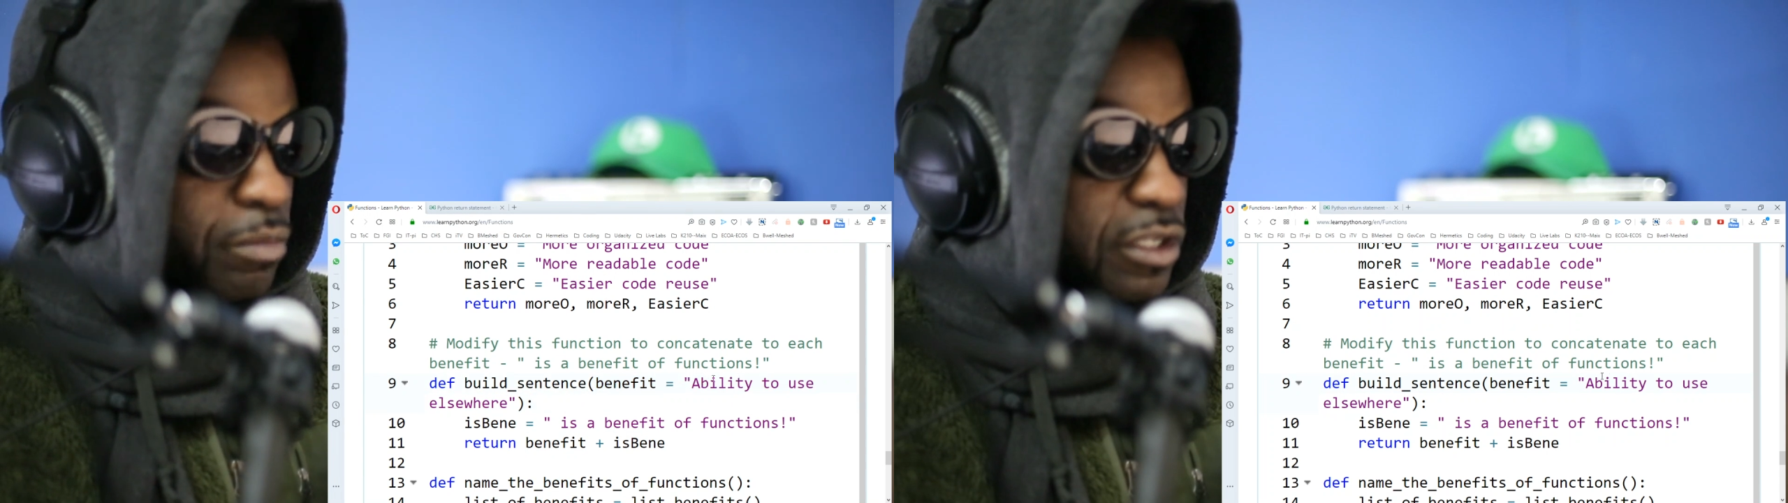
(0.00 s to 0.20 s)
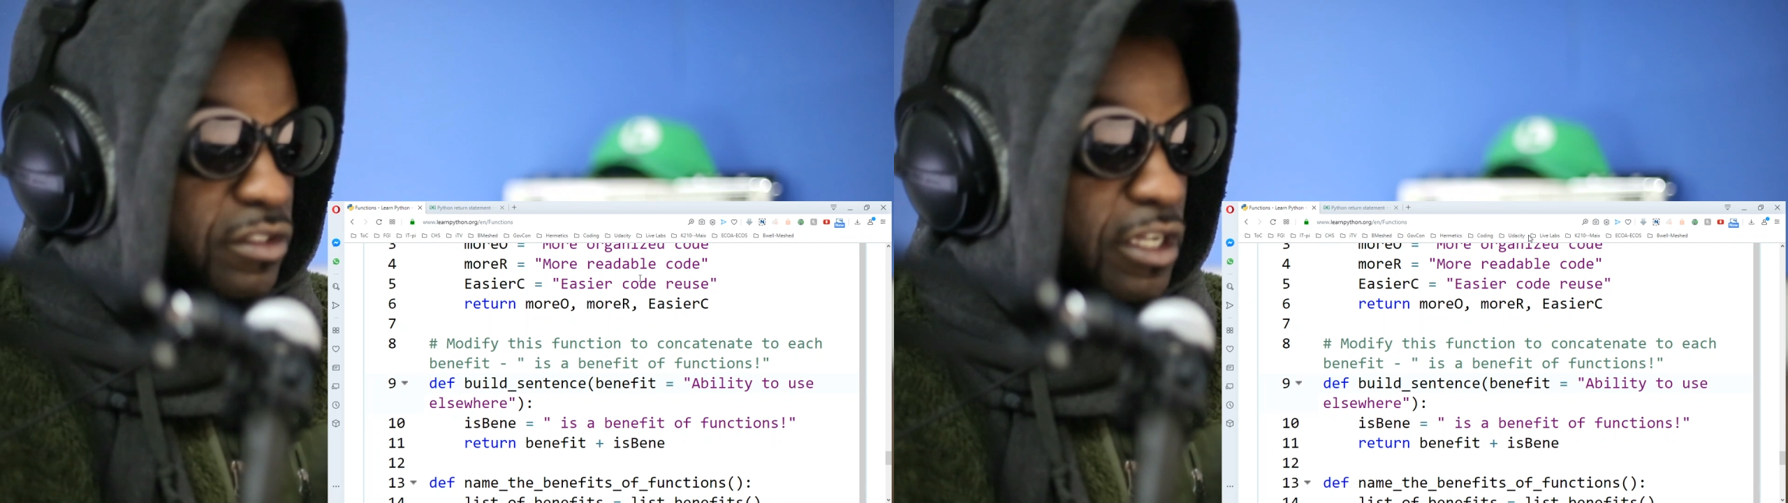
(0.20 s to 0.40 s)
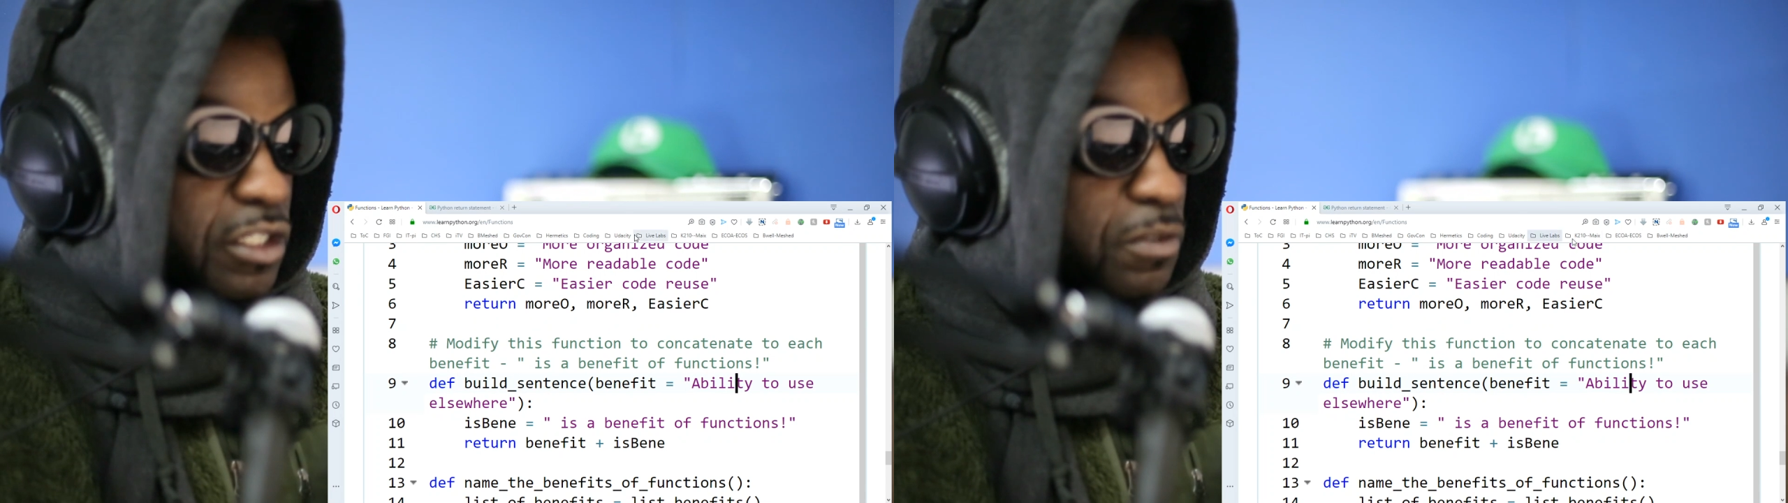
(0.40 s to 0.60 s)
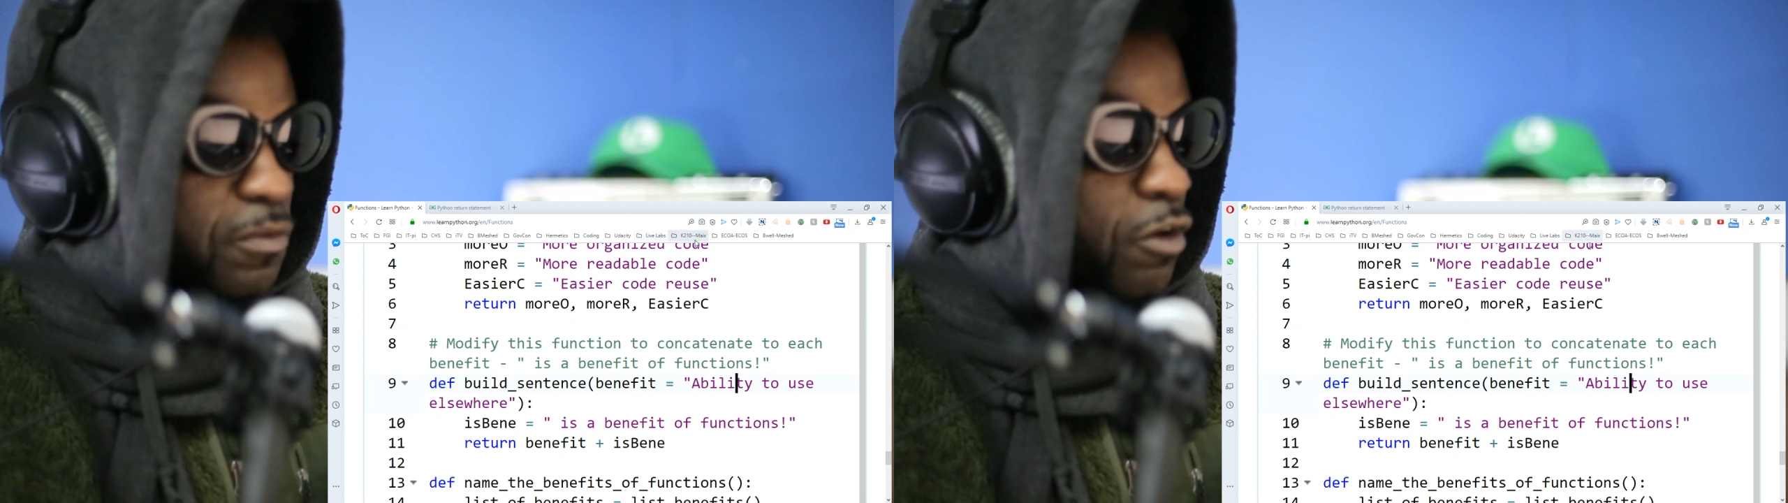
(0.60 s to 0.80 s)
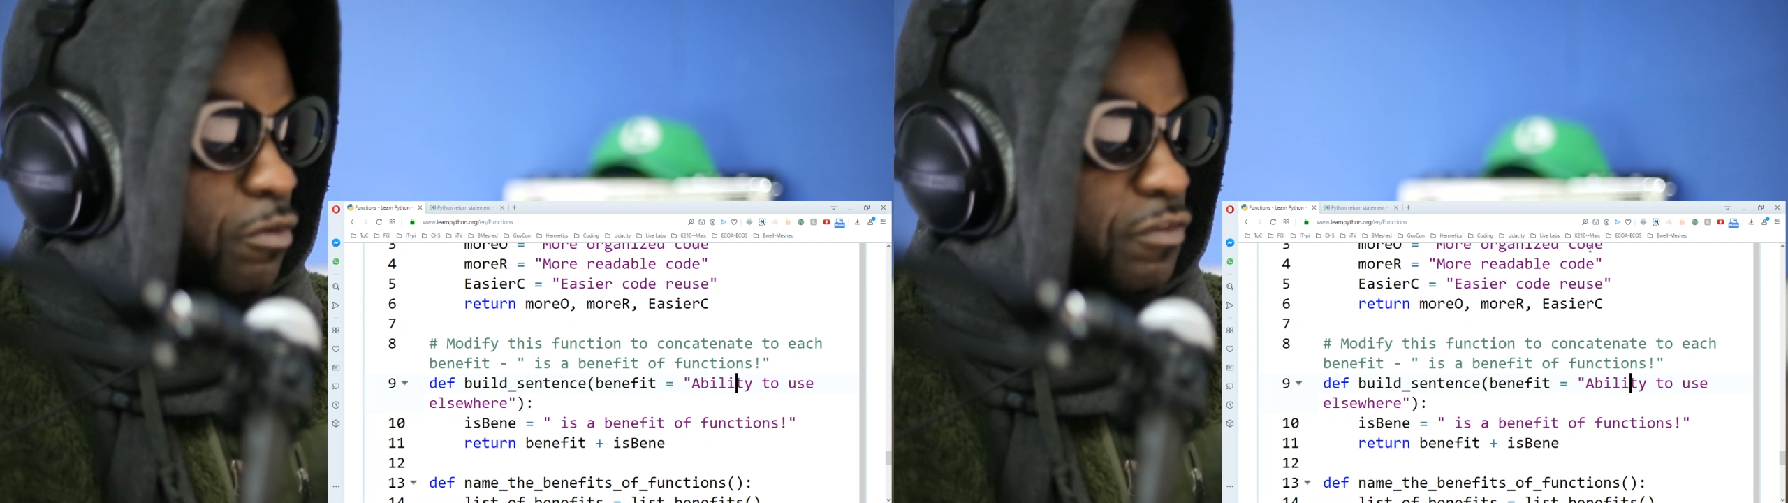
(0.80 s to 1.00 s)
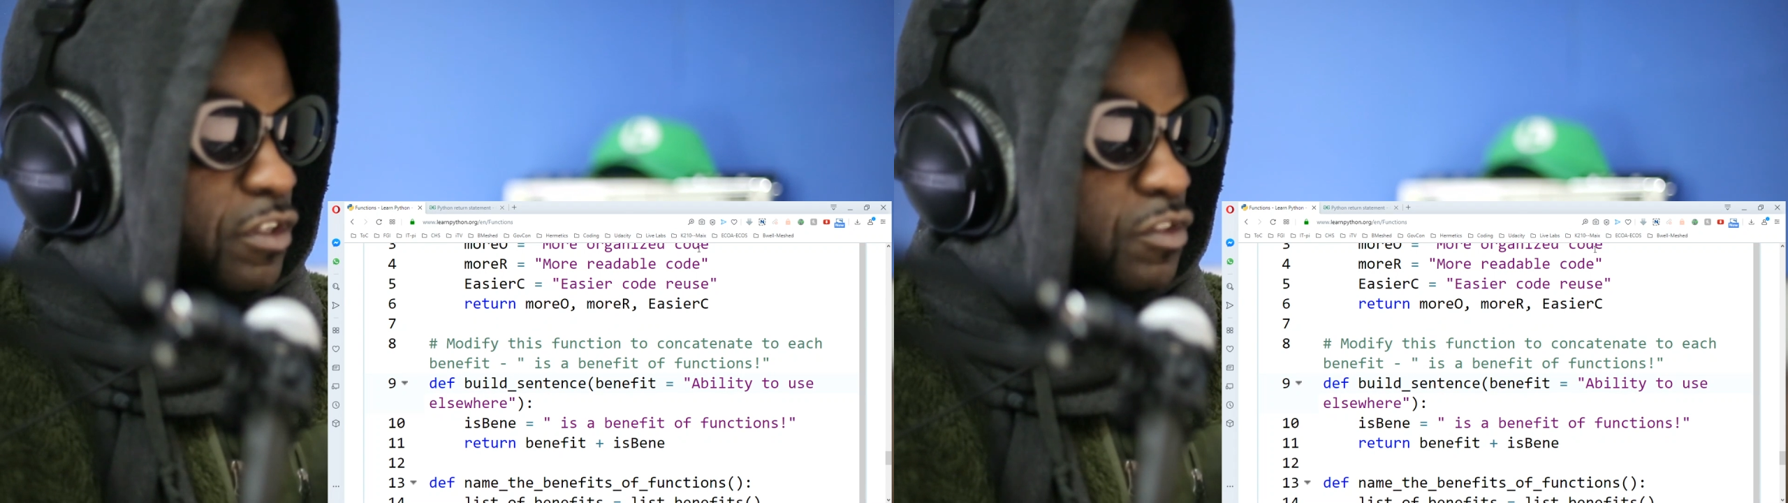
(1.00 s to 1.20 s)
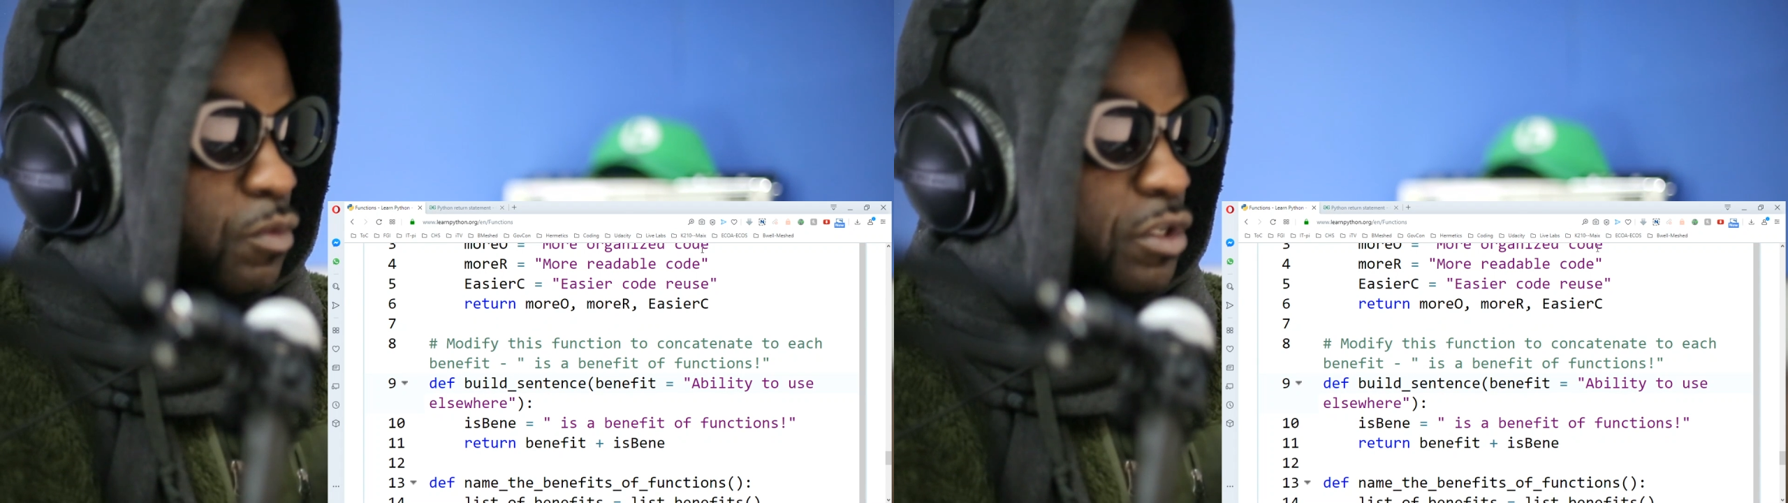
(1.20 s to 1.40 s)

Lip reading: that default with this one.